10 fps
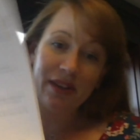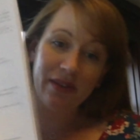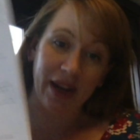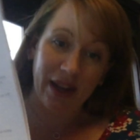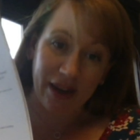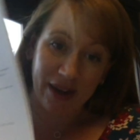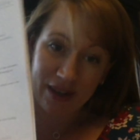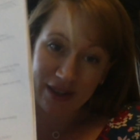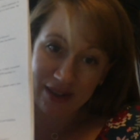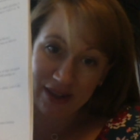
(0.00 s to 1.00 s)
right
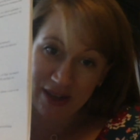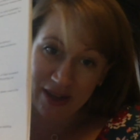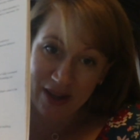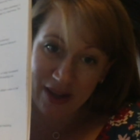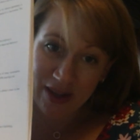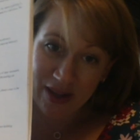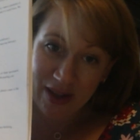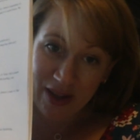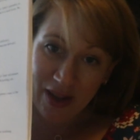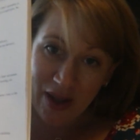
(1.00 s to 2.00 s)
here,
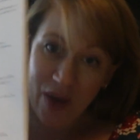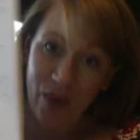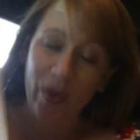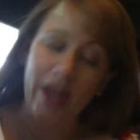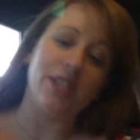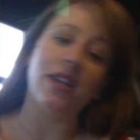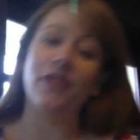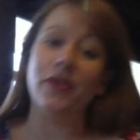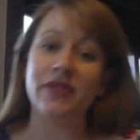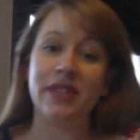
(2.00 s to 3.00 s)
which if
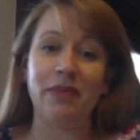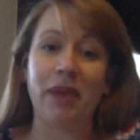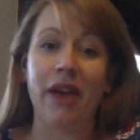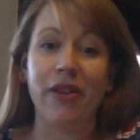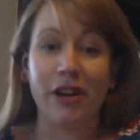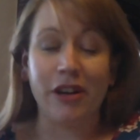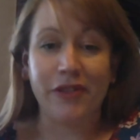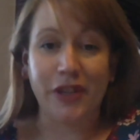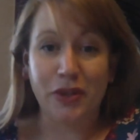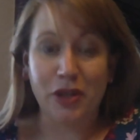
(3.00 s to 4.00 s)
you've seen my other
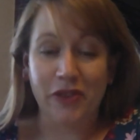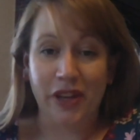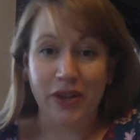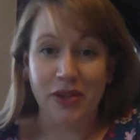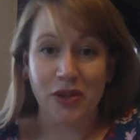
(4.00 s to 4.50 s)
YouTube videos,